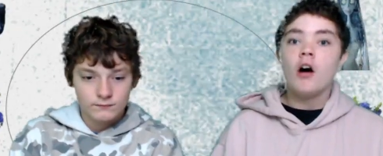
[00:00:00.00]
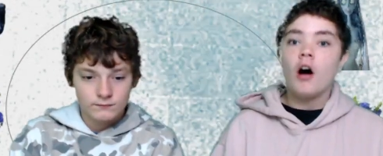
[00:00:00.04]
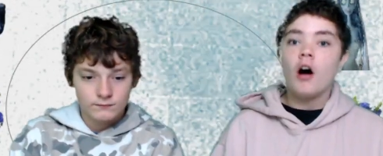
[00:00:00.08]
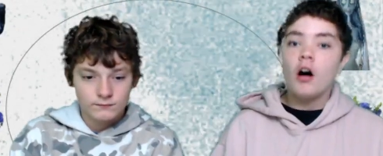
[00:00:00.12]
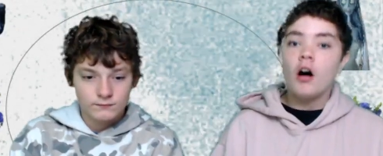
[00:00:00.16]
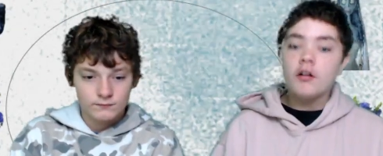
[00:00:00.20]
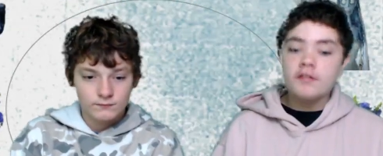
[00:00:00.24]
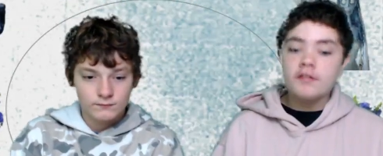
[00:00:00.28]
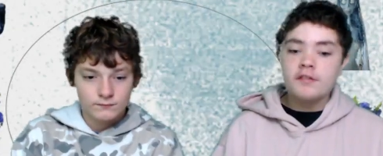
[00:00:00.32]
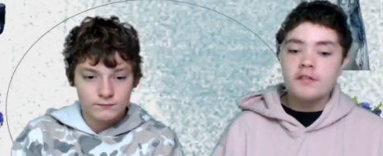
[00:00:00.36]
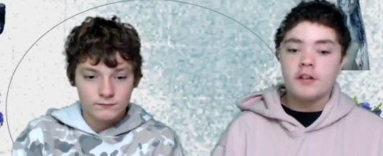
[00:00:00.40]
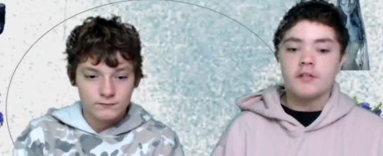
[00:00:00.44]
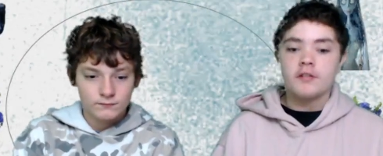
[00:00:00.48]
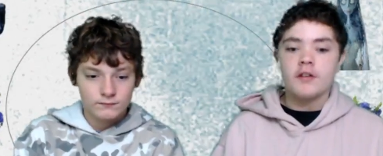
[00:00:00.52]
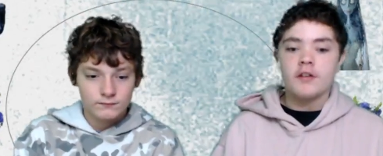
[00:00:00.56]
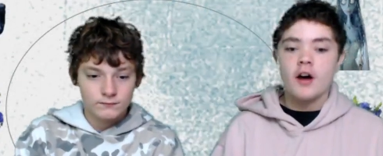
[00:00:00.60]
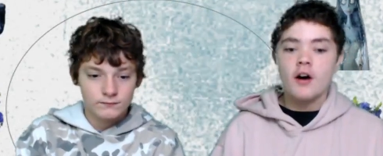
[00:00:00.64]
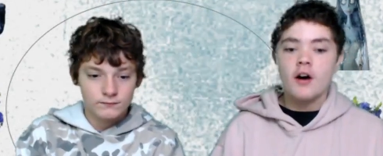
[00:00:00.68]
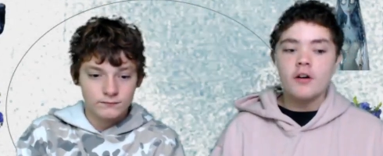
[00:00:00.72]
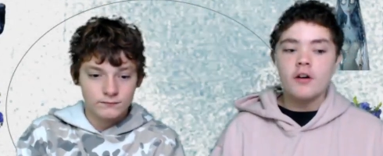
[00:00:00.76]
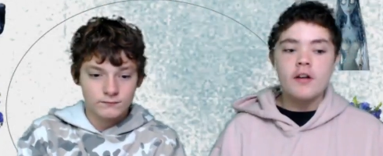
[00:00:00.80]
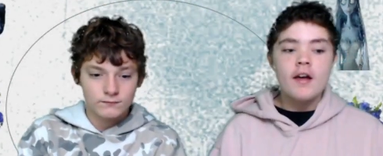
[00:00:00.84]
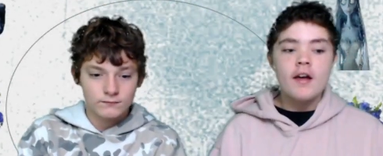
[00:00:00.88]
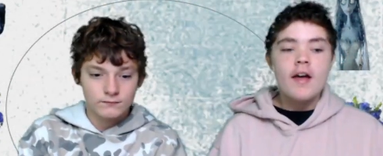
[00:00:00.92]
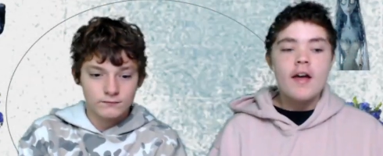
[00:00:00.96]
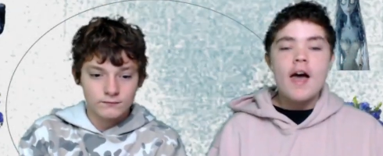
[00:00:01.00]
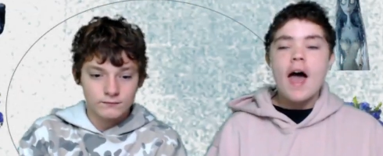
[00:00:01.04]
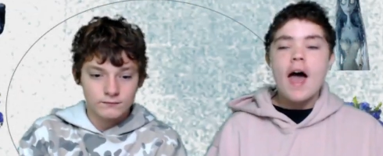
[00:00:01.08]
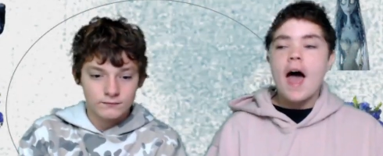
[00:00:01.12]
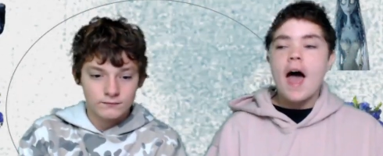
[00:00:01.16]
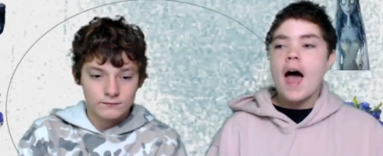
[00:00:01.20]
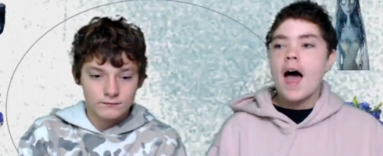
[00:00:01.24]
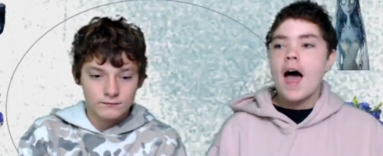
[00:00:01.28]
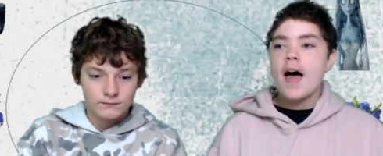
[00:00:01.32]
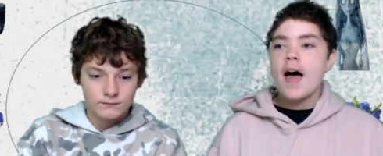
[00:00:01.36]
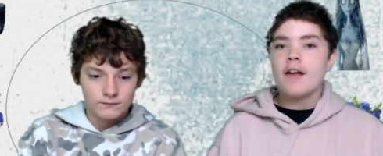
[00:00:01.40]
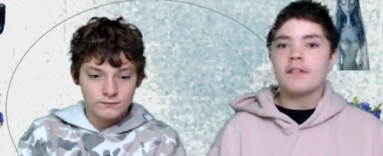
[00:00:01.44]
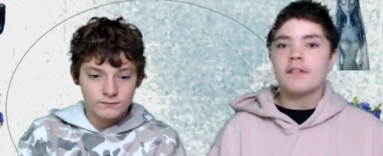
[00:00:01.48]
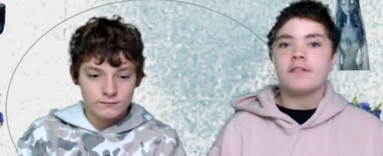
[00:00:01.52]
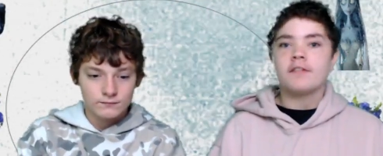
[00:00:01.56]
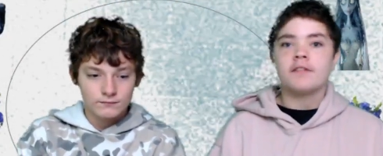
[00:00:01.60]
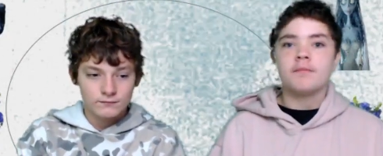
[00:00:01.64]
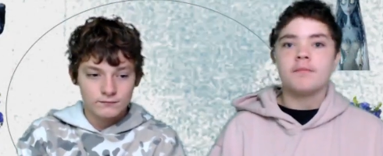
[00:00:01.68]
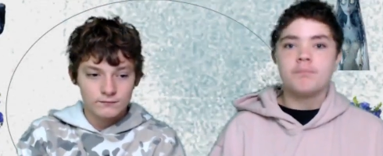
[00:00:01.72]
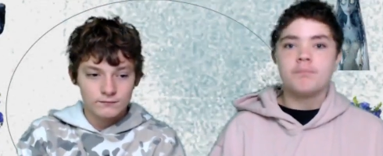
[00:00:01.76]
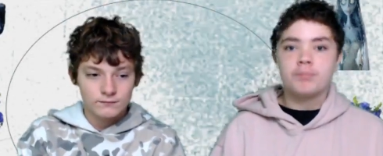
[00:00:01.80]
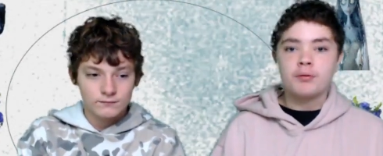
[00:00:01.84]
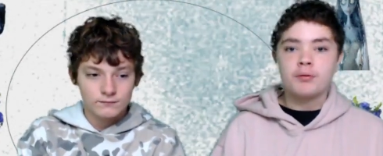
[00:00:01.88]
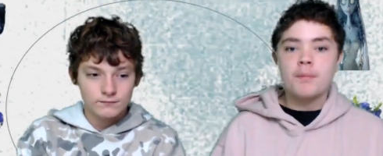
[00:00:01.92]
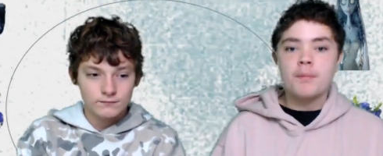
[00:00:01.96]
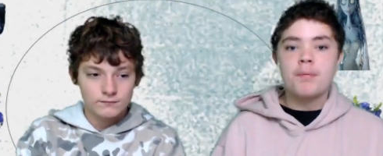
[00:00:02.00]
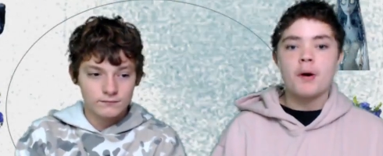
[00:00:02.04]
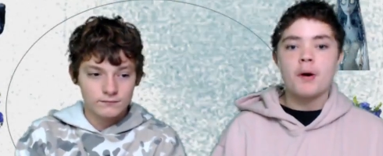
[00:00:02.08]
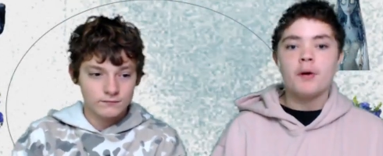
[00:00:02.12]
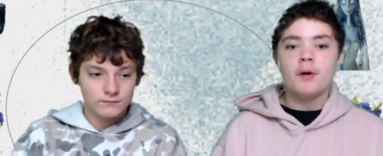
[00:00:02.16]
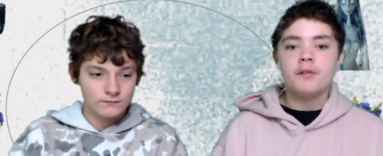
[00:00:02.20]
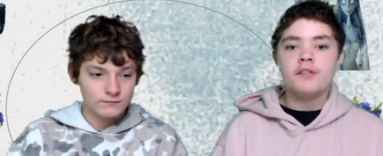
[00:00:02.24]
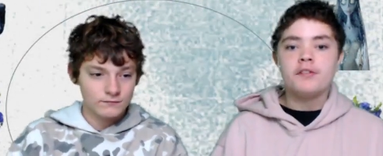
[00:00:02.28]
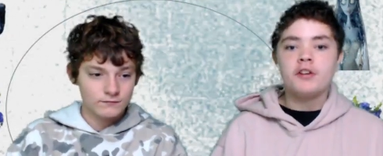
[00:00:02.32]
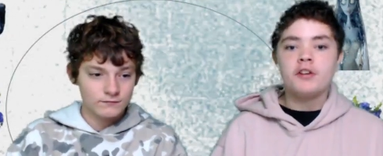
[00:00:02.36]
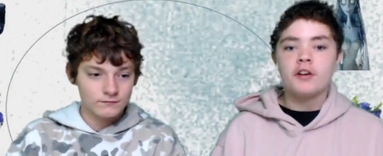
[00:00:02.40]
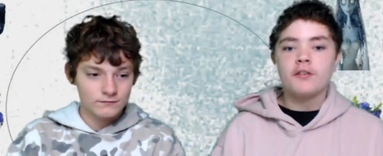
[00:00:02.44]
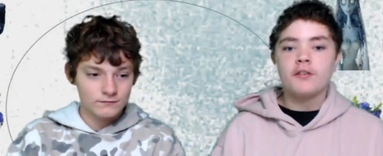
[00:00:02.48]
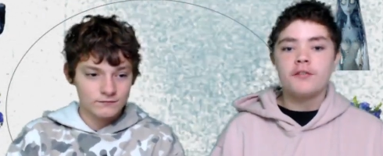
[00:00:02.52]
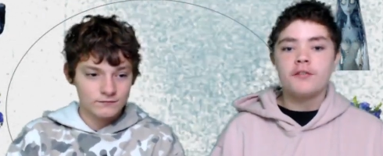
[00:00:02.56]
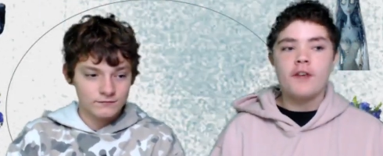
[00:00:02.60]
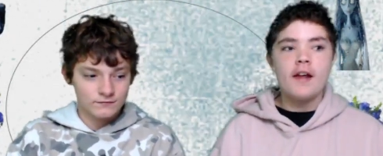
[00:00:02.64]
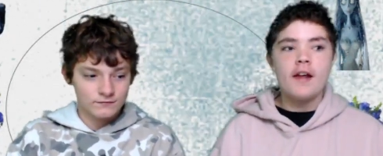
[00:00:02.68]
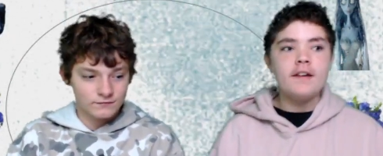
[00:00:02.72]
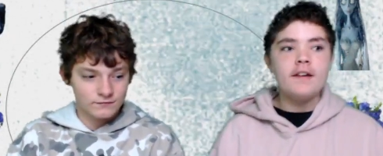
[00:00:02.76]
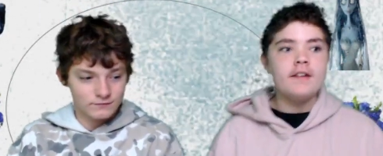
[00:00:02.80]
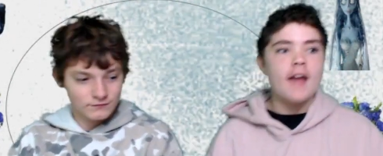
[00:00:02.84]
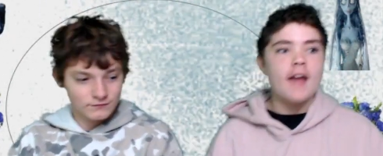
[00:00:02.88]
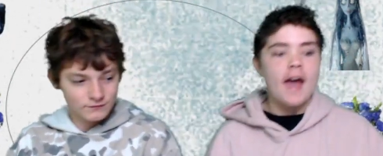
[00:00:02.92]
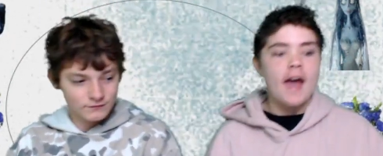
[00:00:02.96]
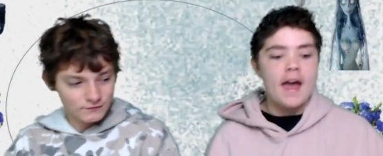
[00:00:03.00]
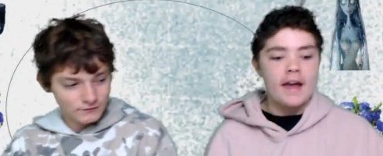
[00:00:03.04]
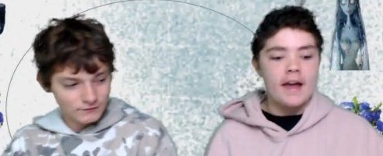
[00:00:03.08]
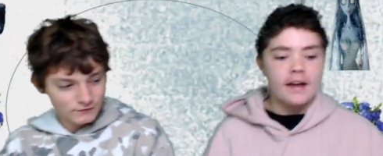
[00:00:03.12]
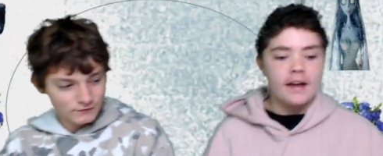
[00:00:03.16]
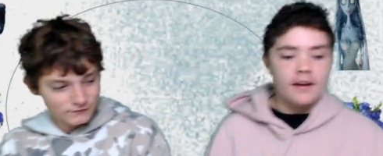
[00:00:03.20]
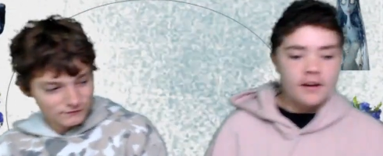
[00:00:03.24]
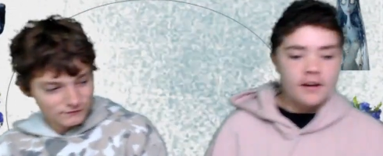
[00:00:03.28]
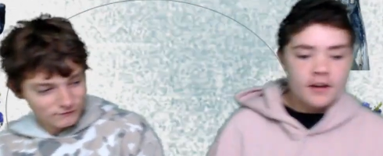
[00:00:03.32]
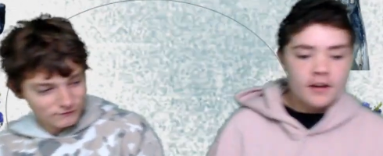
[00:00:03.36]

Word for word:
Speaker 1: also known as Propose to Your Friend Day.